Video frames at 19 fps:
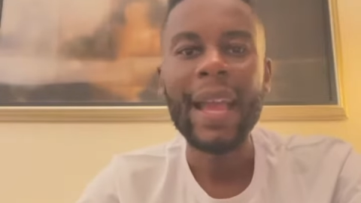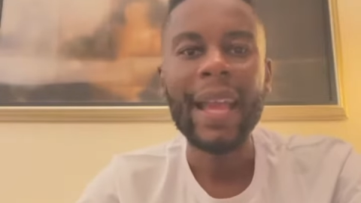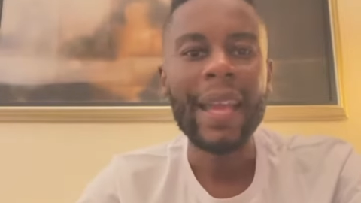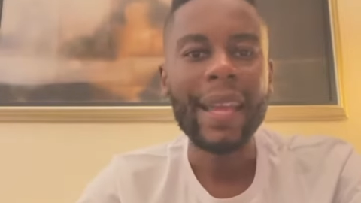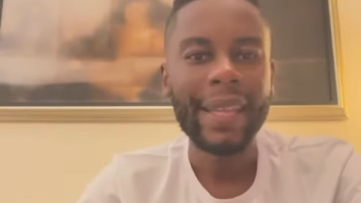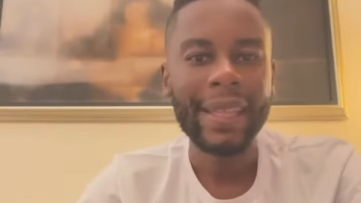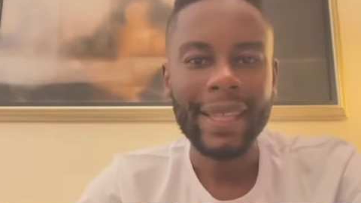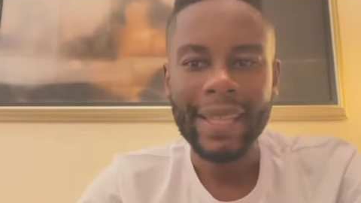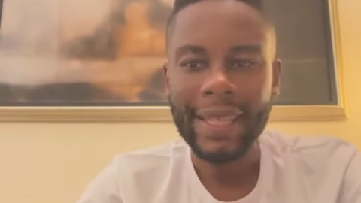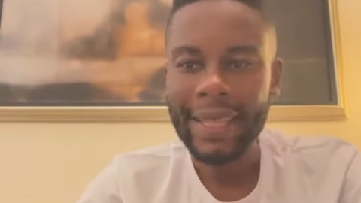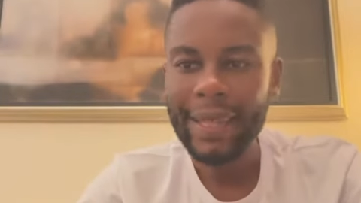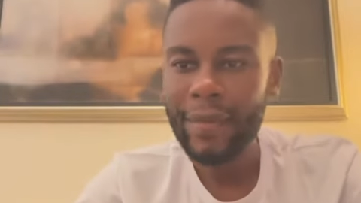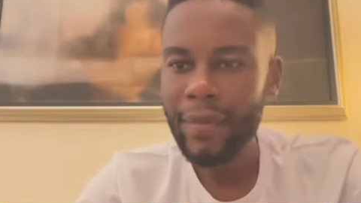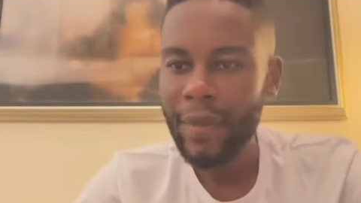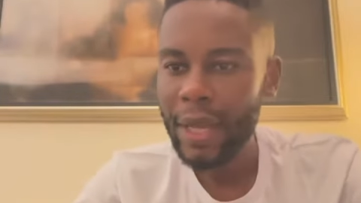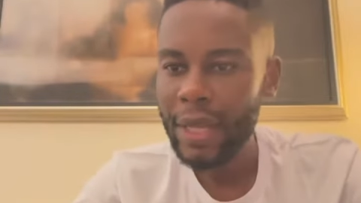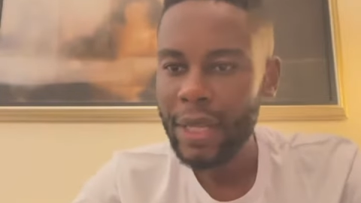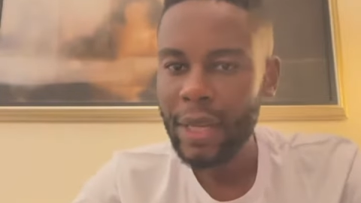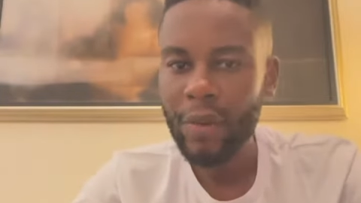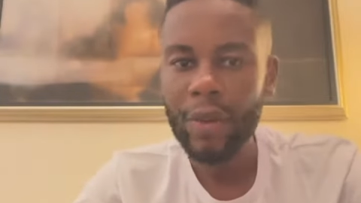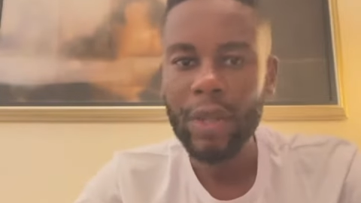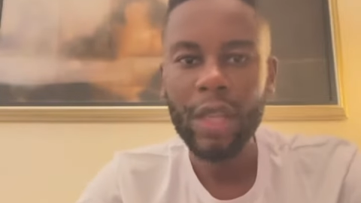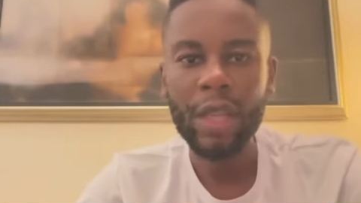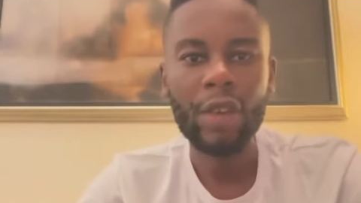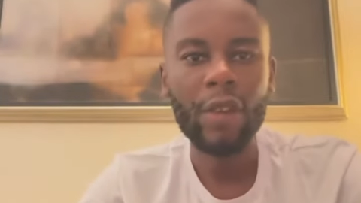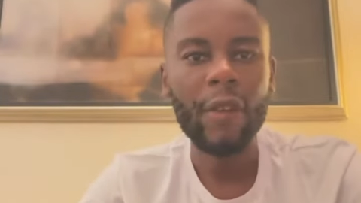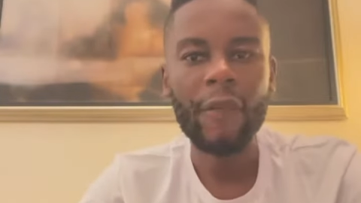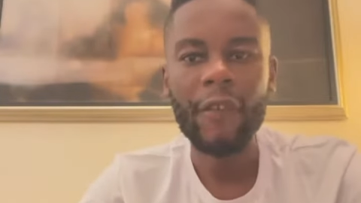it doesn't matter
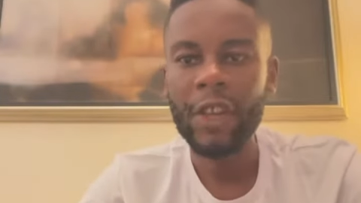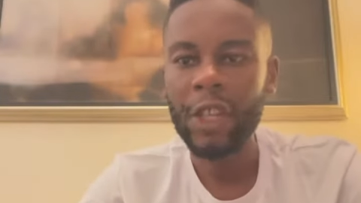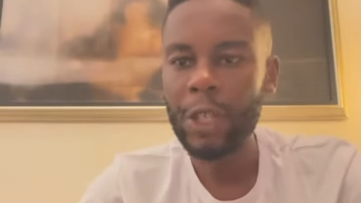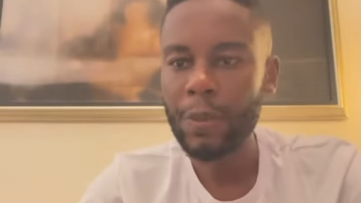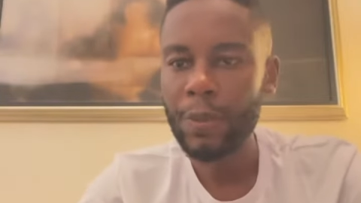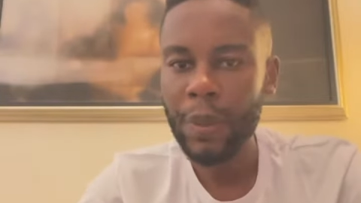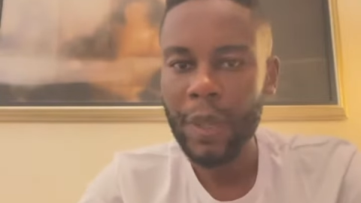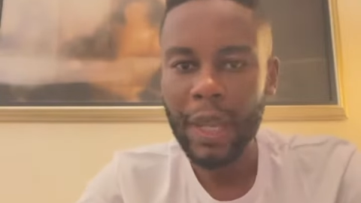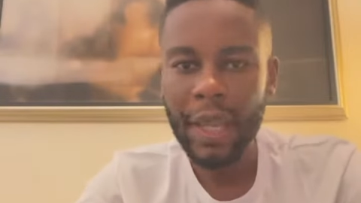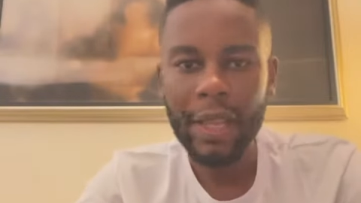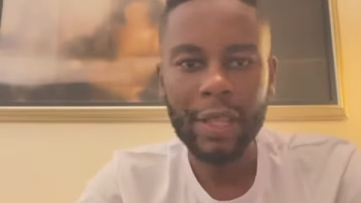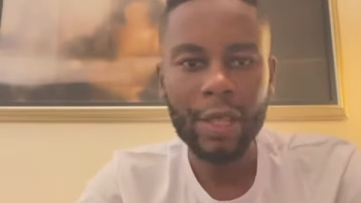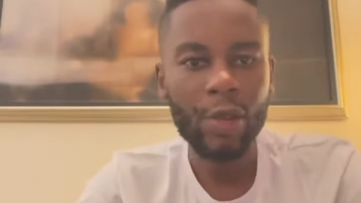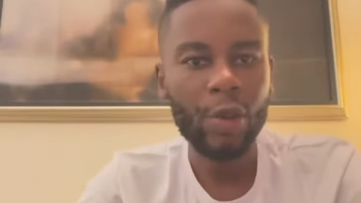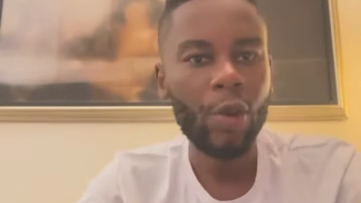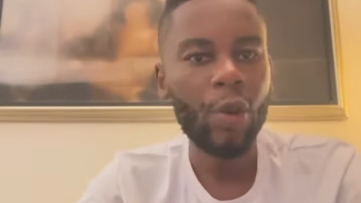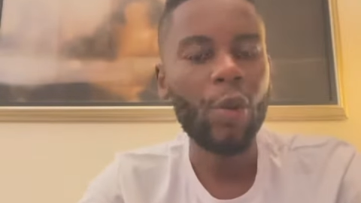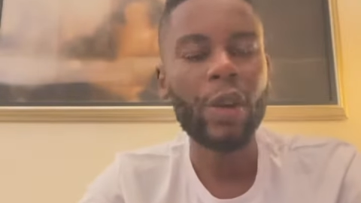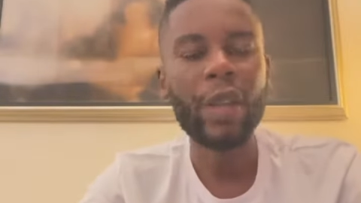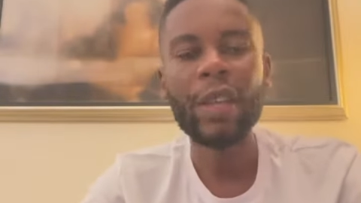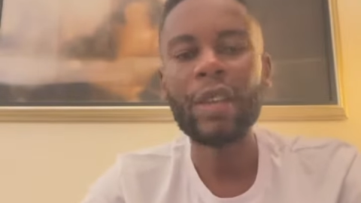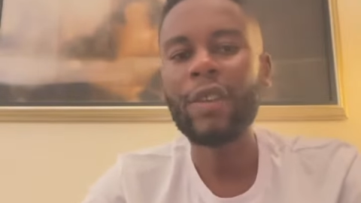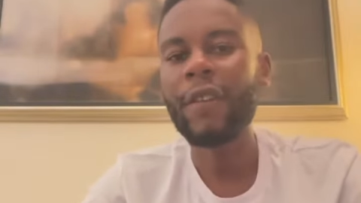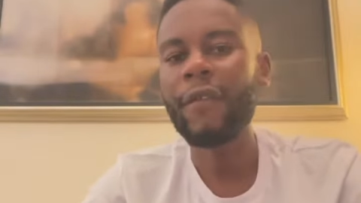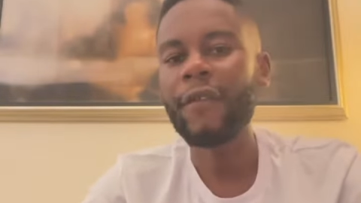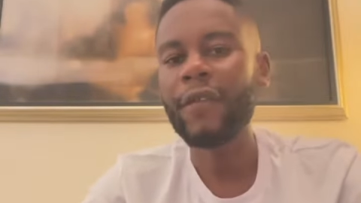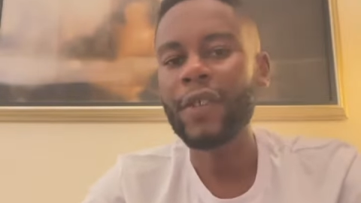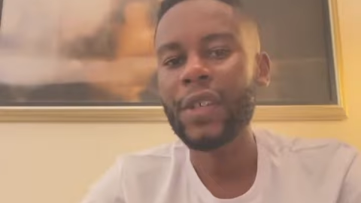whether you have experience or whether
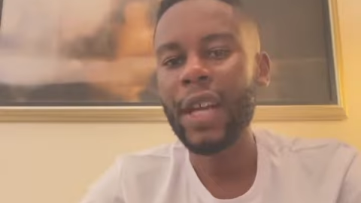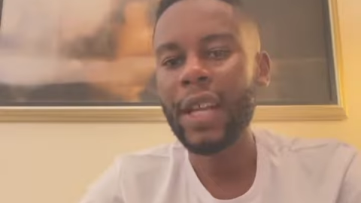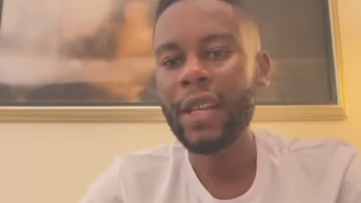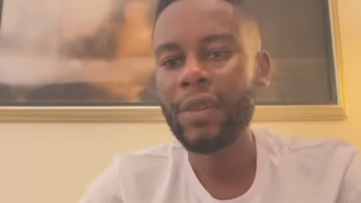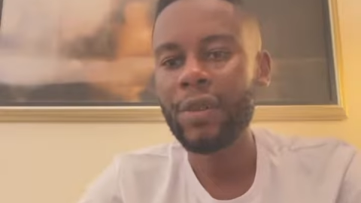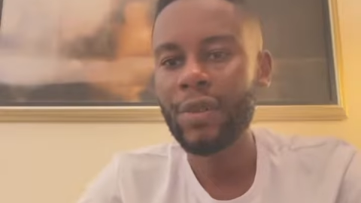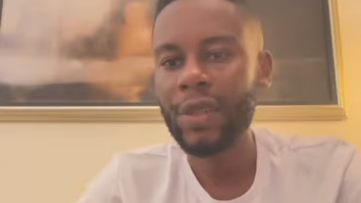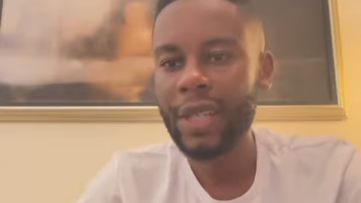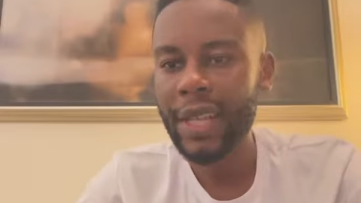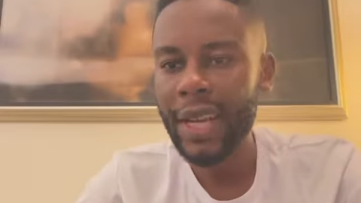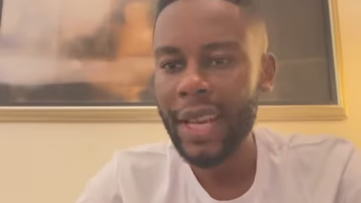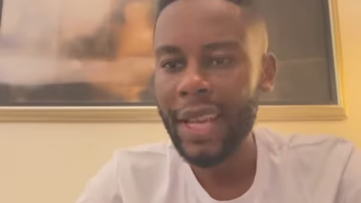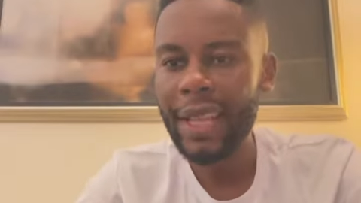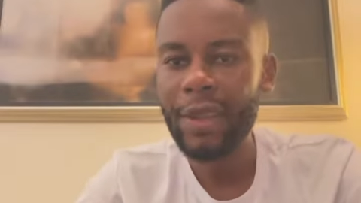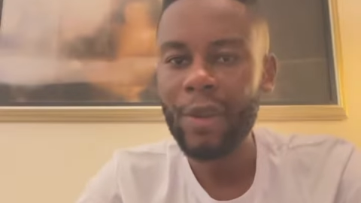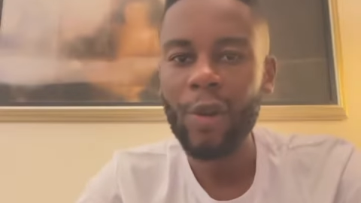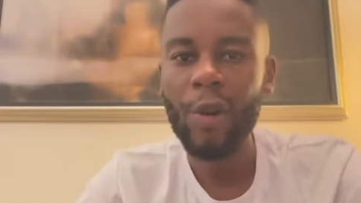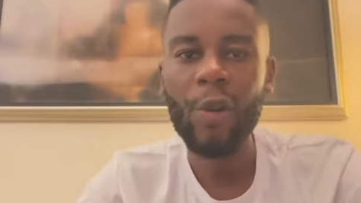you have tried to trade